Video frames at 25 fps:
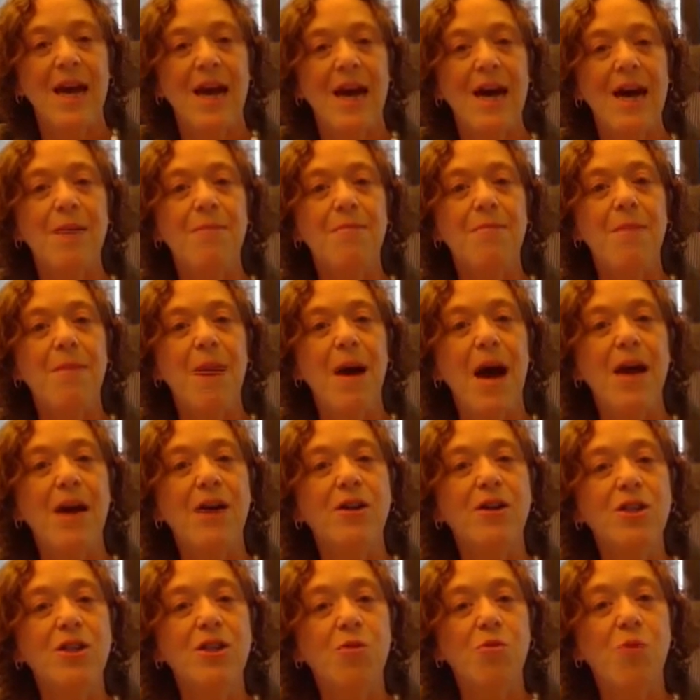I
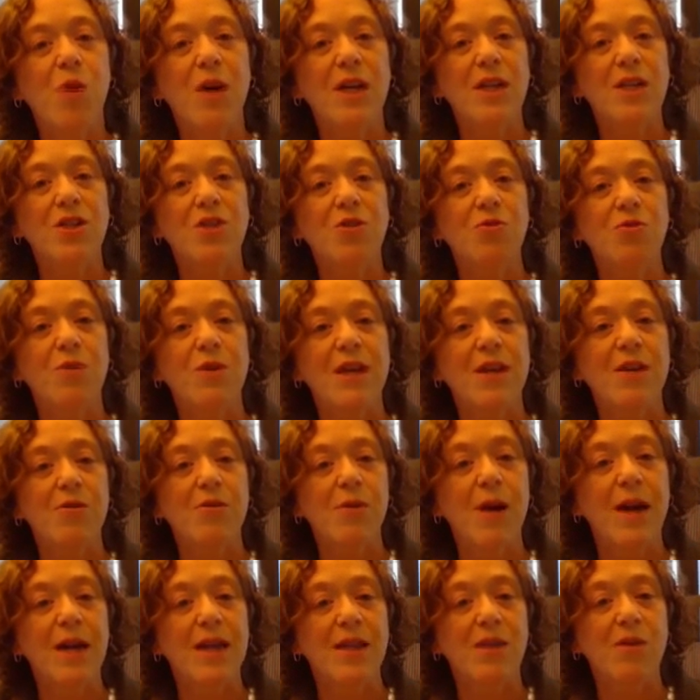also want to
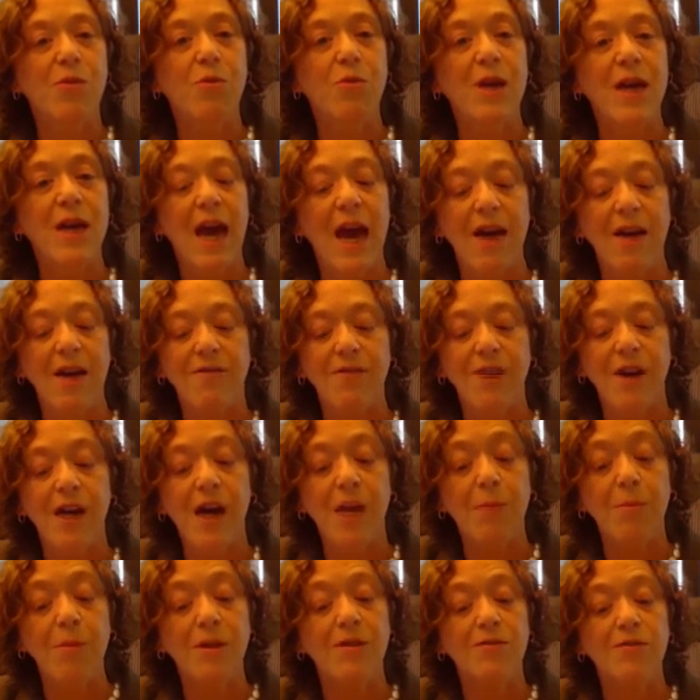reiterate that we have a
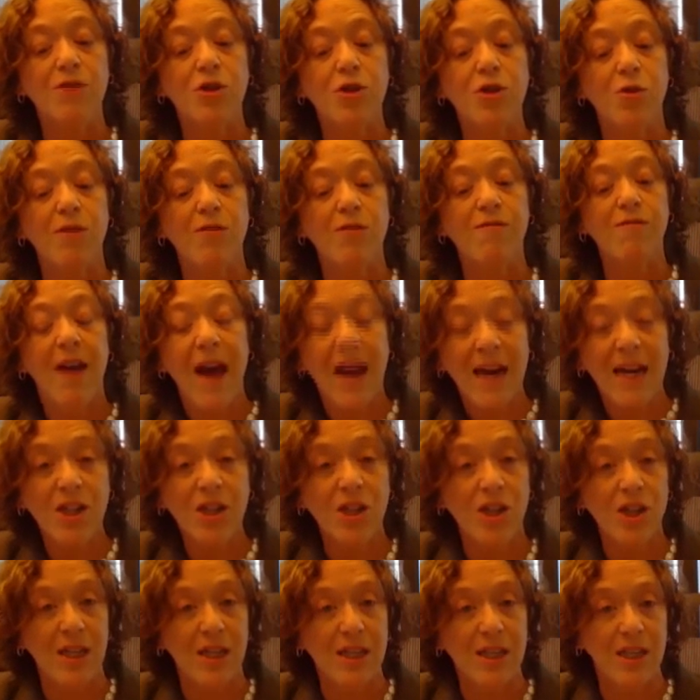couple of short fact
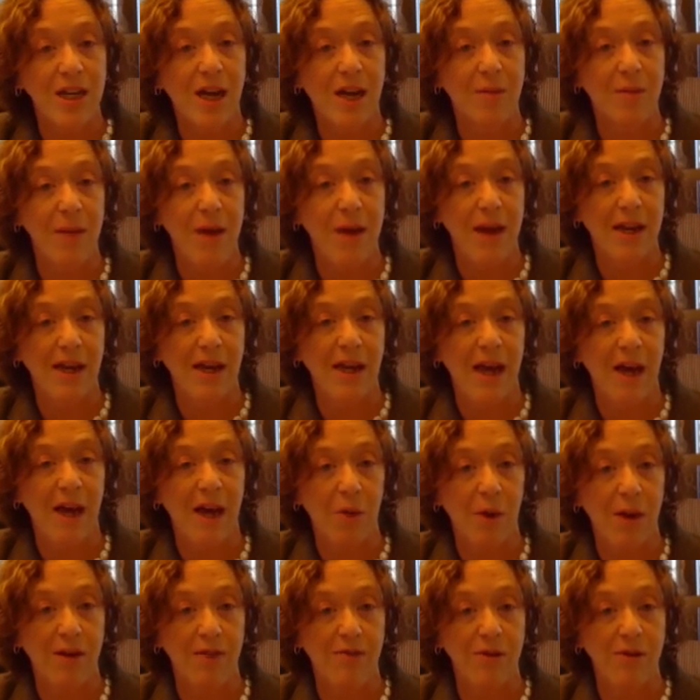sheets on Medi-Cal
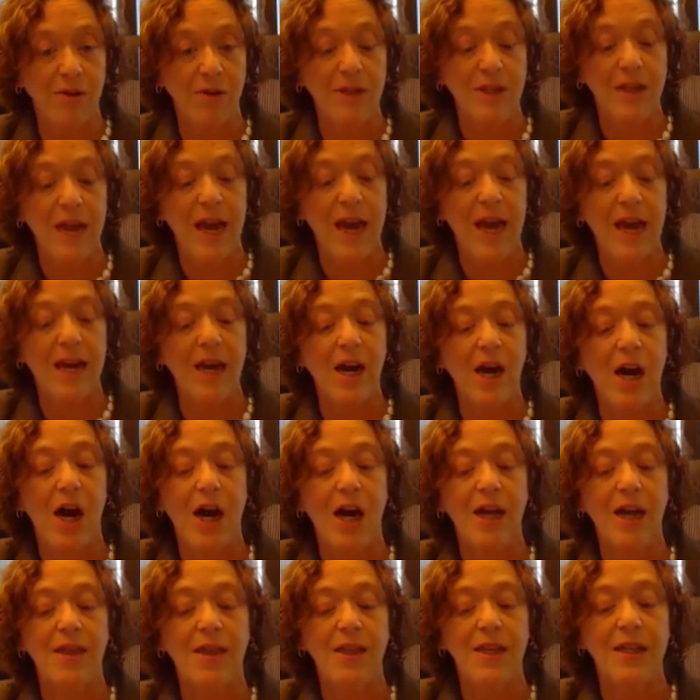waivers and
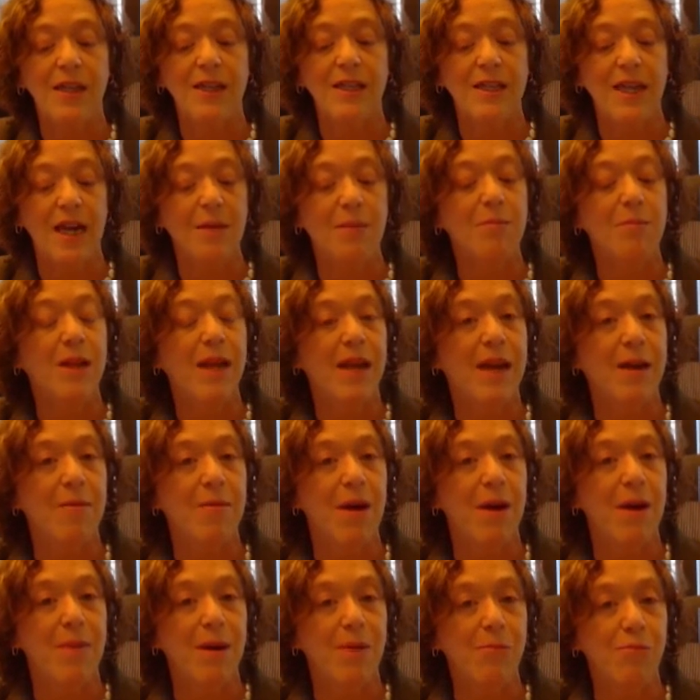on the state plan
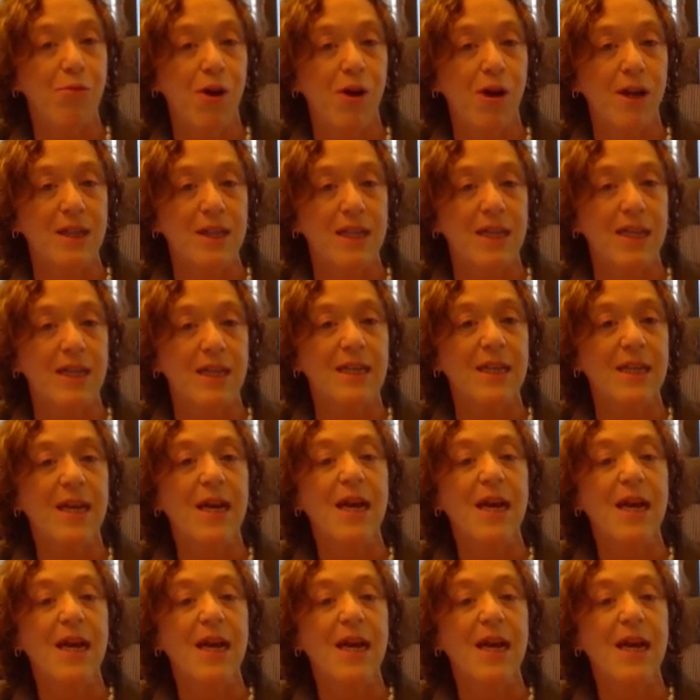amendment process